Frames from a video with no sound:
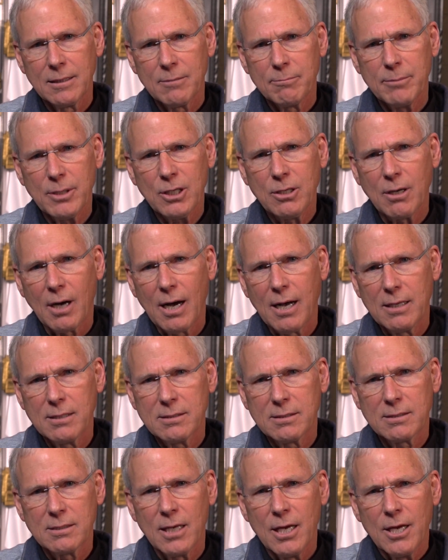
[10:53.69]

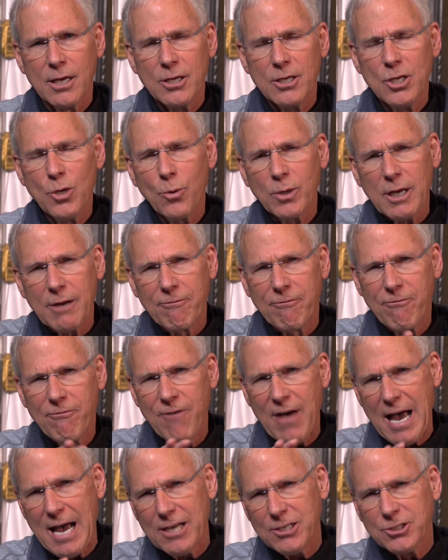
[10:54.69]
because you want to
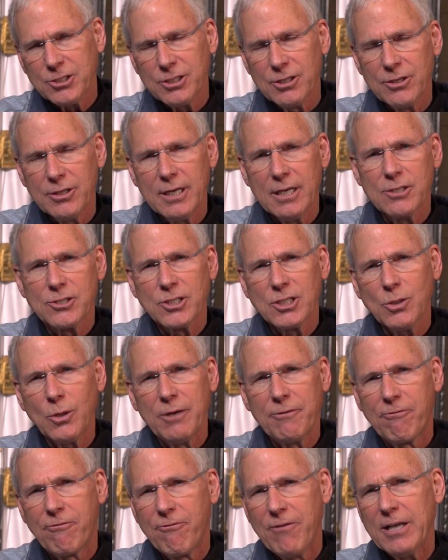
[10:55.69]
fashion this so
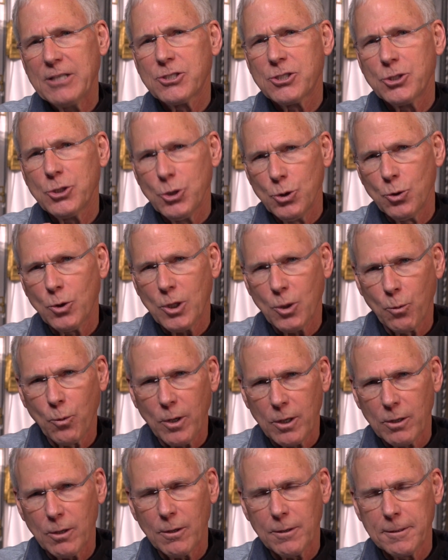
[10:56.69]
it fits your
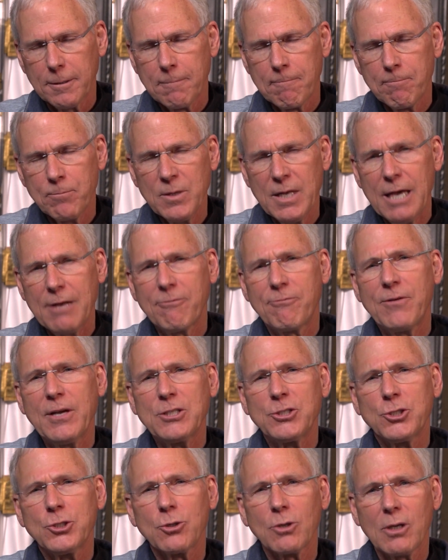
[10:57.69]
world and
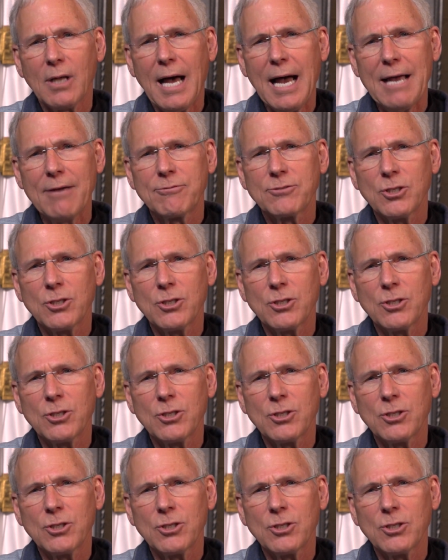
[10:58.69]
fits your life.